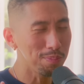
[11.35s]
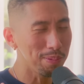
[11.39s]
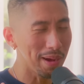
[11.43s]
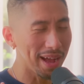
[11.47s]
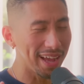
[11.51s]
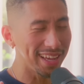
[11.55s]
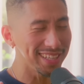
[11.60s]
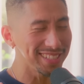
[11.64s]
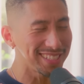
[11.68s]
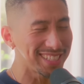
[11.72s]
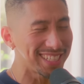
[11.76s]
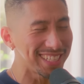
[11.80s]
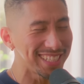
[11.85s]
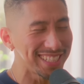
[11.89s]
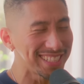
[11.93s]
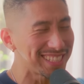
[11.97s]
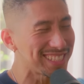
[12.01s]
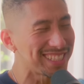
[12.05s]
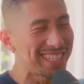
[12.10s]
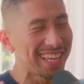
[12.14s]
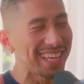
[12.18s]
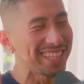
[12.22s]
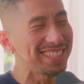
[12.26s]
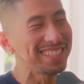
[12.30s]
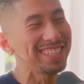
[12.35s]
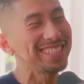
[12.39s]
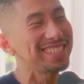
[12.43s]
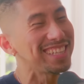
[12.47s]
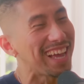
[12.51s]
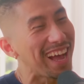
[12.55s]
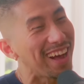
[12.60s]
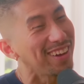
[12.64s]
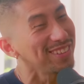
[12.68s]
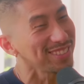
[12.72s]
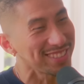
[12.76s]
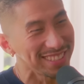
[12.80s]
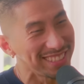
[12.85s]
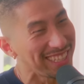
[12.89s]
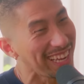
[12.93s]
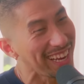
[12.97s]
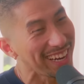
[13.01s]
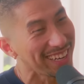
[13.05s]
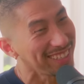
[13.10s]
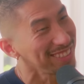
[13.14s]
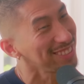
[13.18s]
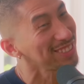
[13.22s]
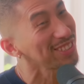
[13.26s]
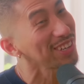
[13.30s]
Pisces that is out
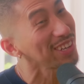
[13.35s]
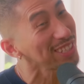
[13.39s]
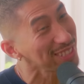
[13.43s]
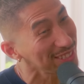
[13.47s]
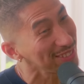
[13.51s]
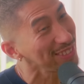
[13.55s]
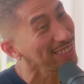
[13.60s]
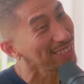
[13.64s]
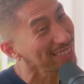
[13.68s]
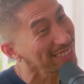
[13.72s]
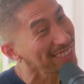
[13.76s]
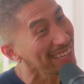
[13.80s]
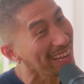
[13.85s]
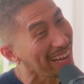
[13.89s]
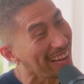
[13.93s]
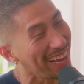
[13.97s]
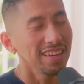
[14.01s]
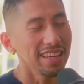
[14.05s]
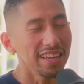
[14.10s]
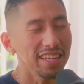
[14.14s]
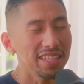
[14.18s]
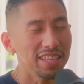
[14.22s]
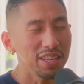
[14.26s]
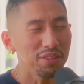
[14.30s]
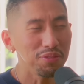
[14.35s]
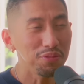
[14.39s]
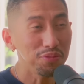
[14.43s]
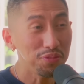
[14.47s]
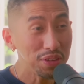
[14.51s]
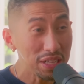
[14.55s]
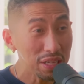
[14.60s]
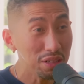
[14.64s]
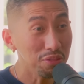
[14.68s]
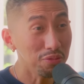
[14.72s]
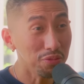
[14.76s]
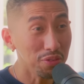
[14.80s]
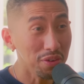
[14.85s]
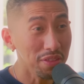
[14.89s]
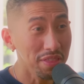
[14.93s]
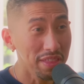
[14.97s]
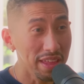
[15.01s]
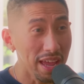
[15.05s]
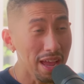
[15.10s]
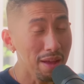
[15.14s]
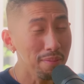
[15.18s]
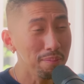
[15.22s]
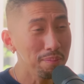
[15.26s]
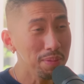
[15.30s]
there. Trust me on that. And I feel for
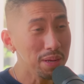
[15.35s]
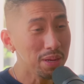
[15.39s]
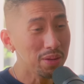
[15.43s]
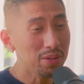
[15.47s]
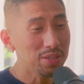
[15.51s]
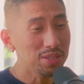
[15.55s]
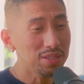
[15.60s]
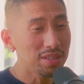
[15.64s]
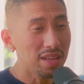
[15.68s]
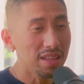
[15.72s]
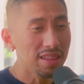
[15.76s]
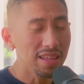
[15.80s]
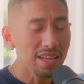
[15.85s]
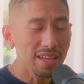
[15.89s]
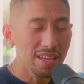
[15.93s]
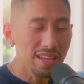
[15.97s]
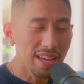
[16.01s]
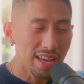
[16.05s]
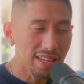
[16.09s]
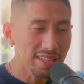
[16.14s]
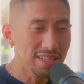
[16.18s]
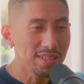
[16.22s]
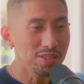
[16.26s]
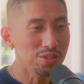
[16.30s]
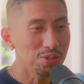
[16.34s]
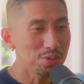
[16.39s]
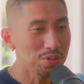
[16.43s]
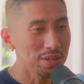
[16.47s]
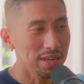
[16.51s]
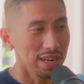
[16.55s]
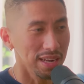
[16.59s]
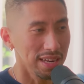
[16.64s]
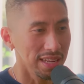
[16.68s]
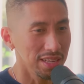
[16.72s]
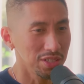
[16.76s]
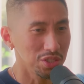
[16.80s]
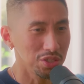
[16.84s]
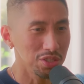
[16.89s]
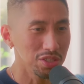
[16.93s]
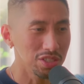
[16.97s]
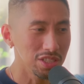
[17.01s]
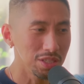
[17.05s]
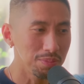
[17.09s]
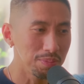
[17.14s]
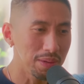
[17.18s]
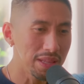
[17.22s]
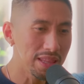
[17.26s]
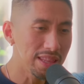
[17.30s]
them because they get into
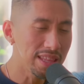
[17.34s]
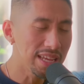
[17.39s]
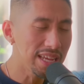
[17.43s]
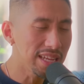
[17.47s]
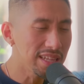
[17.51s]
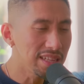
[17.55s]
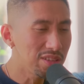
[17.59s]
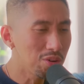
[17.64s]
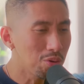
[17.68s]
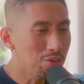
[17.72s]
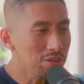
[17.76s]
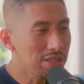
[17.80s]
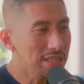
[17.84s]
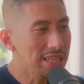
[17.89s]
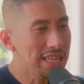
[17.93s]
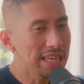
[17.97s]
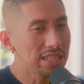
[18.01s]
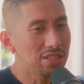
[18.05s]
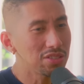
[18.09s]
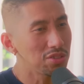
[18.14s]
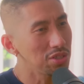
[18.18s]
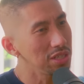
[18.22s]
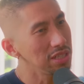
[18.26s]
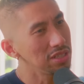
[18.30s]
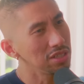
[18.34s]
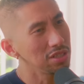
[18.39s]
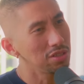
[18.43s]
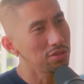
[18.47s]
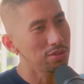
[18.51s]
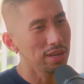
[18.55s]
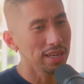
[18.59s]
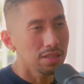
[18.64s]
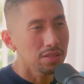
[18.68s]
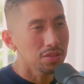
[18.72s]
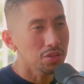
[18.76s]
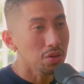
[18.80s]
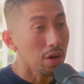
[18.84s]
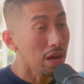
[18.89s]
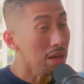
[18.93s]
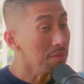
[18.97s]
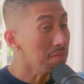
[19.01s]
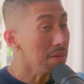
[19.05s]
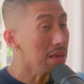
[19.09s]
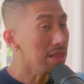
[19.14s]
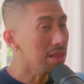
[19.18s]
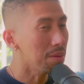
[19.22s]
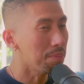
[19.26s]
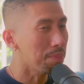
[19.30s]
relationship and they don't get treated right. So I
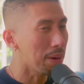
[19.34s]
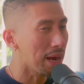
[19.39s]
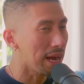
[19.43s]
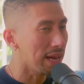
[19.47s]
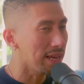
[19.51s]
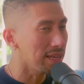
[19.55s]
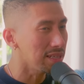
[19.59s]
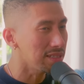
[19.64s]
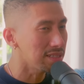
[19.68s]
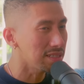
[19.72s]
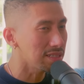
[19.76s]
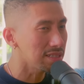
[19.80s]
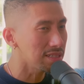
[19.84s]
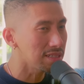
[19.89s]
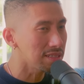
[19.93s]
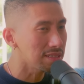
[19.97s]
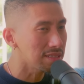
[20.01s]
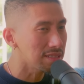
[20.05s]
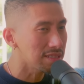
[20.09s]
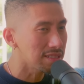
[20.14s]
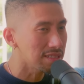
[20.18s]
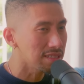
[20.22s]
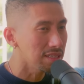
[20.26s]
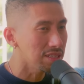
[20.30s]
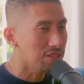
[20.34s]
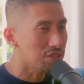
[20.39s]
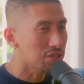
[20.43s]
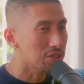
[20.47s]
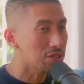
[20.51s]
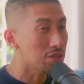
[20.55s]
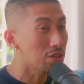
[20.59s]
made the Pisces. It's